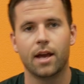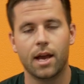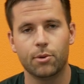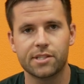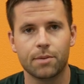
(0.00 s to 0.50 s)
Hey,
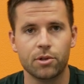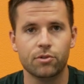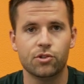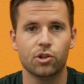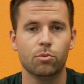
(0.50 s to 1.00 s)
what's up
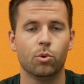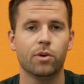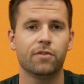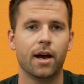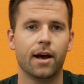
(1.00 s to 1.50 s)
YouTube?
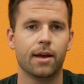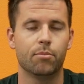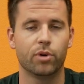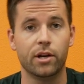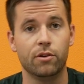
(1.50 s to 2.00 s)
We've got a
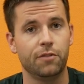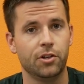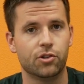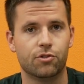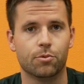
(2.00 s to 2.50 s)
brand new
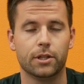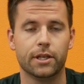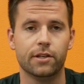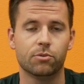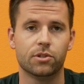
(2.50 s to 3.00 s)
feature to
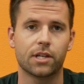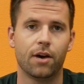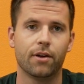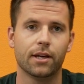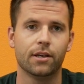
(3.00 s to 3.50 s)
release with
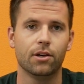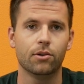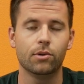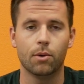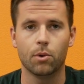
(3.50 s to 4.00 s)

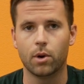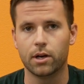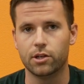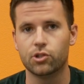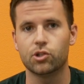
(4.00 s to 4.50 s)
ScoutIQ, and we
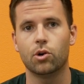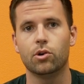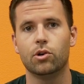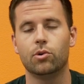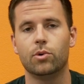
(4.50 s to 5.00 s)
wanted to show
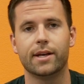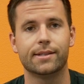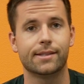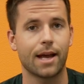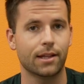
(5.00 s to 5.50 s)
you
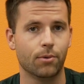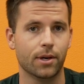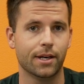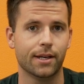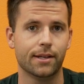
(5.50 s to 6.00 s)
exactly
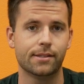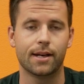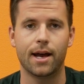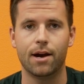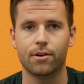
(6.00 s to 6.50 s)
what it is
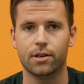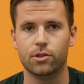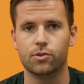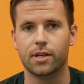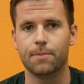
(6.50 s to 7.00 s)
and how to
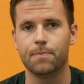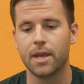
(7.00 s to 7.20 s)
use it.